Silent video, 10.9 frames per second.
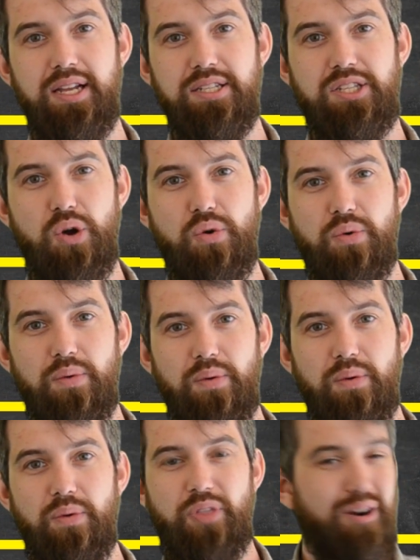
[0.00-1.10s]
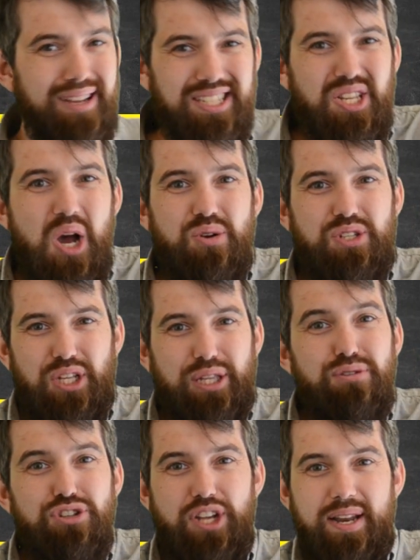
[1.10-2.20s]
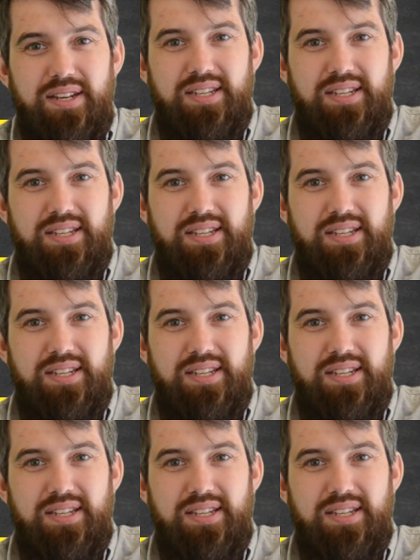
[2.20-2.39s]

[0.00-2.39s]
So there is no solution